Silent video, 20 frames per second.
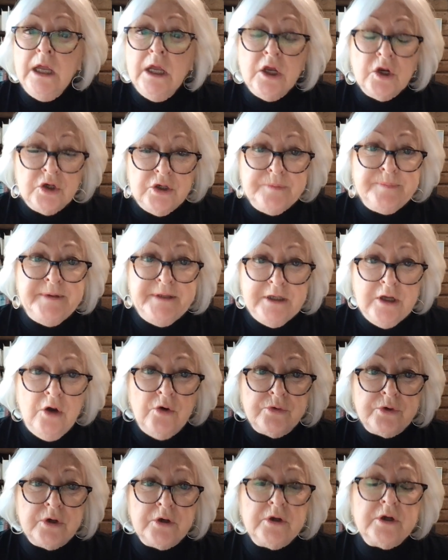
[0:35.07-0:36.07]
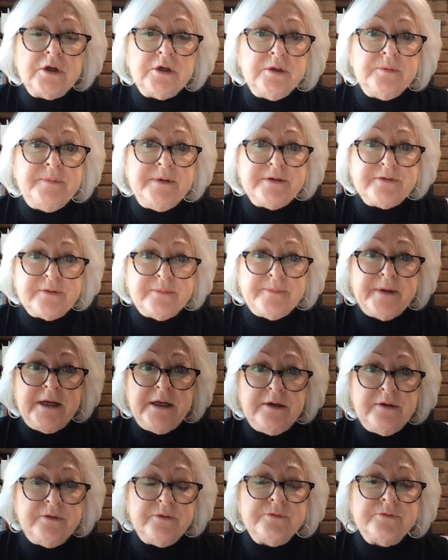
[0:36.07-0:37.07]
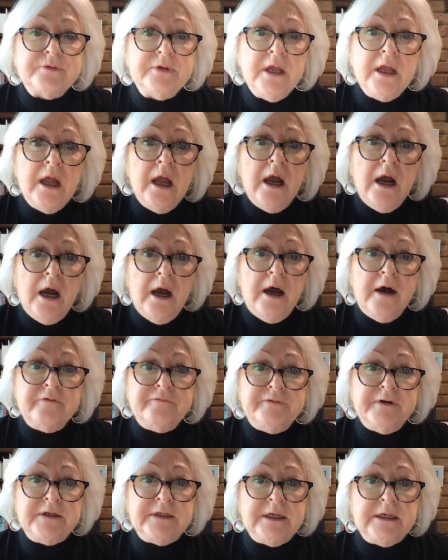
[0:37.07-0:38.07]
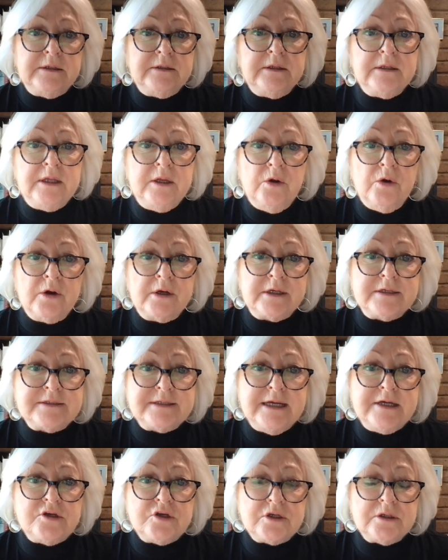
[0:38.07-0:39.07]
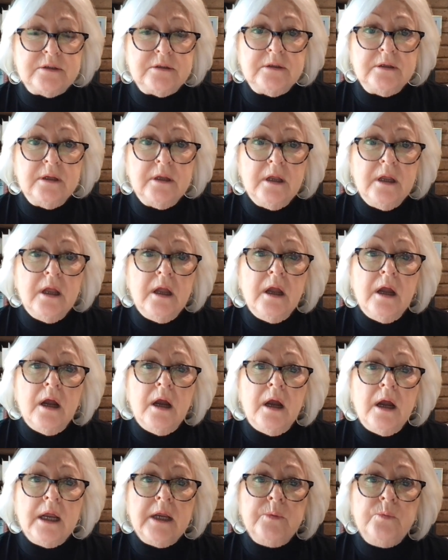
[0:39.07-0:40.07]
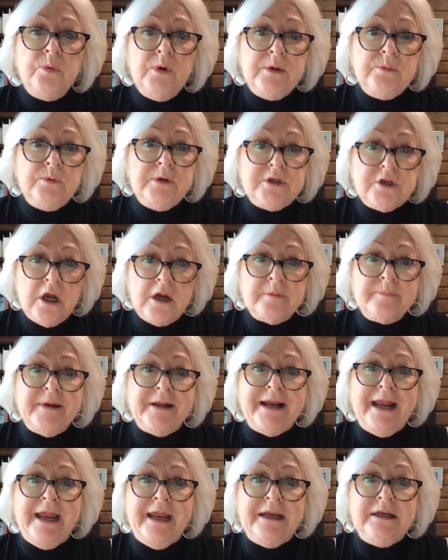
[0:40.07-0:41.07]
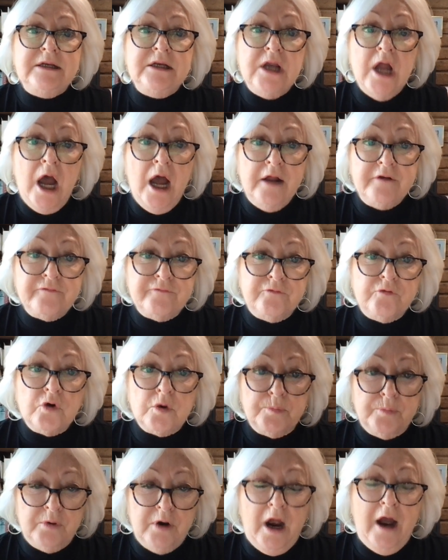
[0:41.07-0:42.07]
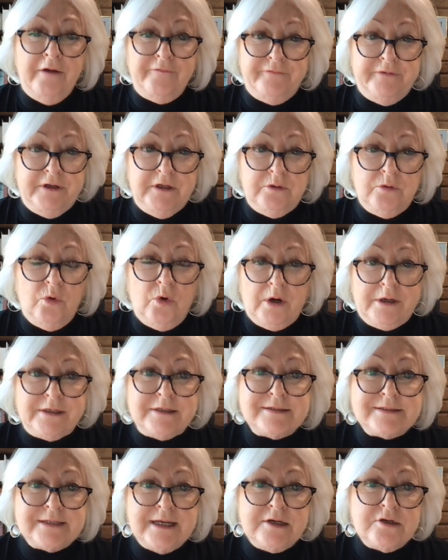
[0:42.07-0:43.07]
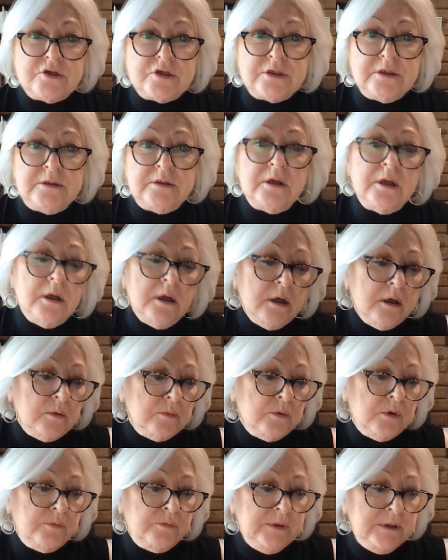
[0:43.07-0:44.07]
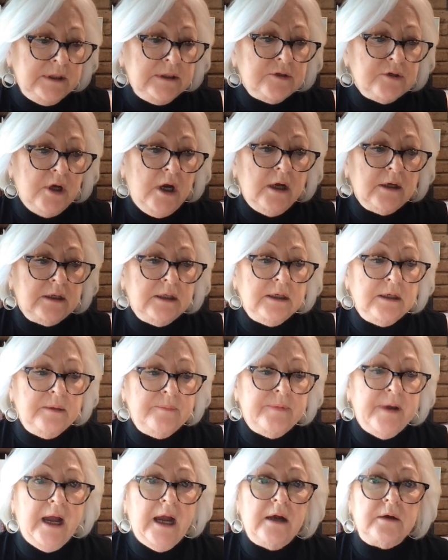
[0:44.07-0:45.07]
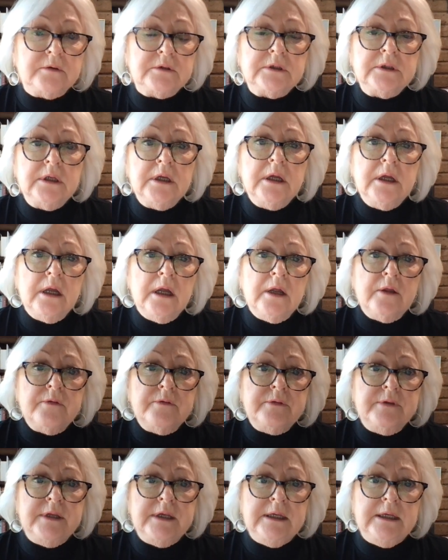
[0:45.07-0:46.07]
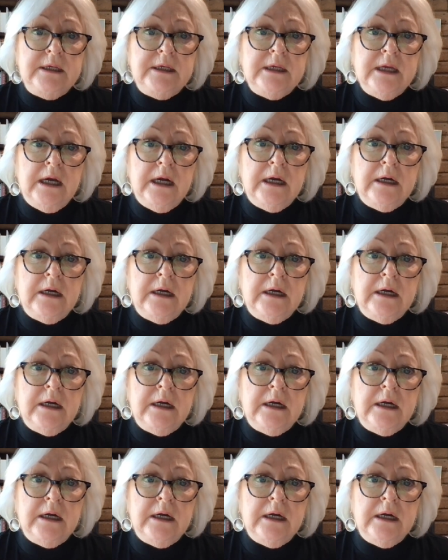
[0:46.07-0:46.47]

Could be the owner, it could be somebody who's funding the organization. When we talk about a not-for-profit organization, we're really talking about the